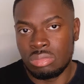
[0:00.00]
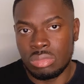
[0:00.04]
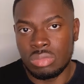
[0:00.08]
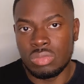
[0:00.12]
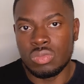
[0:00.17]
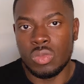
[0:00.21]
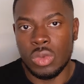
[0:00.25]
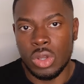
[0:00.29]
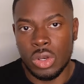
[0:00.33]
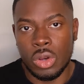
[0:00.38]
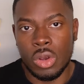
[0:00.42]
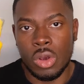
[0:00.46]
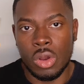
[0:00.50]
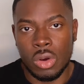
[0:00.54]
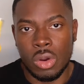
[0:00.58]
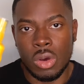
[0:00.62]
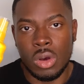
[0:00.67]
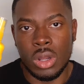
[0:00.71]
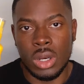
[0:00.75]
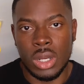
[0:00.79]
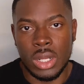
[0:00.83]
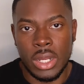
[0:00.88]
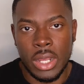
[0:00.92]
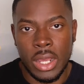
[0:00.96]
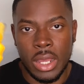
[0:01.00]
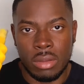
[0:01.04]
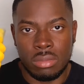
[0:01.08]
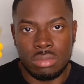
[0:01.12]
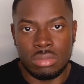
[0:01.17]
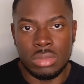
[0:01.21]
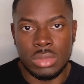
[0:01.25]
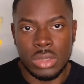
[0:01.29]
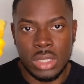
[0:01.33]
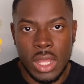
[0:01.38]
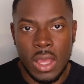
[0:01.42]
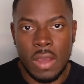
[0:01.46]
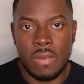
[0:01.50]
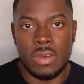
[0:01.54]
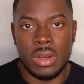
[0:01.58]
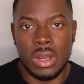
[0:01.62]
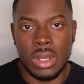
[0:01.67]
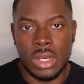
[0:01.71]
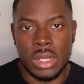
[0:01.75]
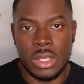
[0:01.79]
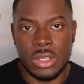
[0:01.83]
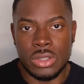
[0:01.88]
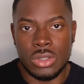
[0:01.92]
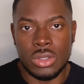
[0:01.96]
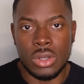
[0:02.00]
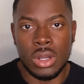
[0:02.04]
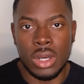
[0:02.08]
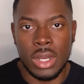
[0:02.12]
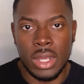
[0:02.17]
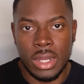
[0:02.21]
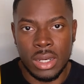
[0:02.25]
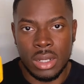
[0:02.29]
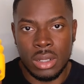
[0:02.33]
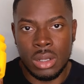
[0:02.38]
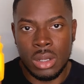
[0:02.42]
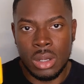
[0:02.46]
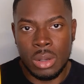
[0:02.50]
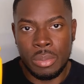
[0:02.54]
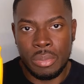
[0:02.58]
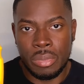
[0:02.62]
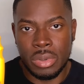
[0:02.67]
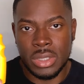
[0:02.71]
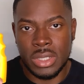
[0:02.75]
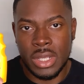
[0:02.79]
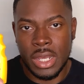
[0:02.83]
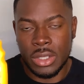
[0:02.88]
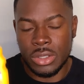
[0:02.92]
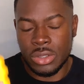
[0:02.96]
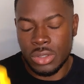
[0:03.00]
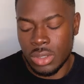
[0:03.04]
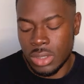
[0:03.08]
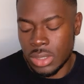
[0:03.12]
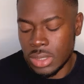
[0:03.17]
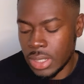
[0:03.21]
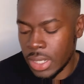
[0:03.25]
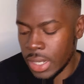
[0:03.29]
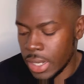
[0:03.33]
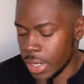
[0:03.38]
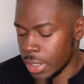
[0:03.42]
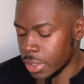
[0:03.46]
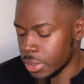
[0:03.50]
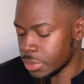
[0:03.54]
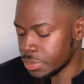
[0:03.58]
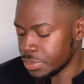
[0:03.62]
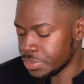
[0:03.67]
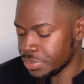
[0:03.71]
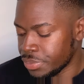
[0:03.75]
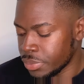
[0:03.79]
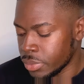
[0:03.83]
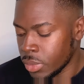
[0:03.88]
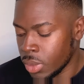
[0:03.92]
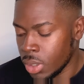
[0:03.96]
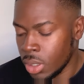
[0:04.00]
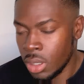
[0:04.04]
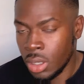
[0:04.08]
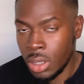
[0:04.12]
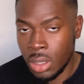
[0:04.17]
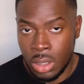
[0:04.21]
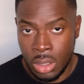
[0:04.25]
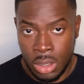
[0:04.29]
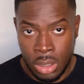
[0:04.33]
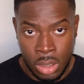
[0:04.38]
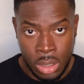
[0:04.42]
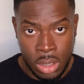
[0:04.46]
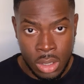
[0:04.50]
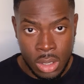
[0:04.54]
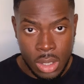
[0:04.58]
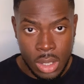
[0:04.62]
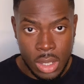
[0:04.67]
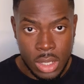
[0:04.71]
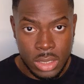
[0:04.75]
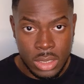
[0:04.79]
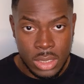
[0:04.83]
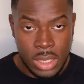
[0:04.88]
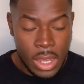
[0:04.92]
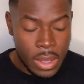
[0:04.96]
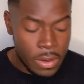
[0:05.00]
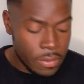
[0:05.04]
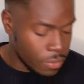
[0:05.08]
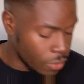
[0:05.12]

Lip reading: when you're on holiday. Definitely solid, protects your skin. Aside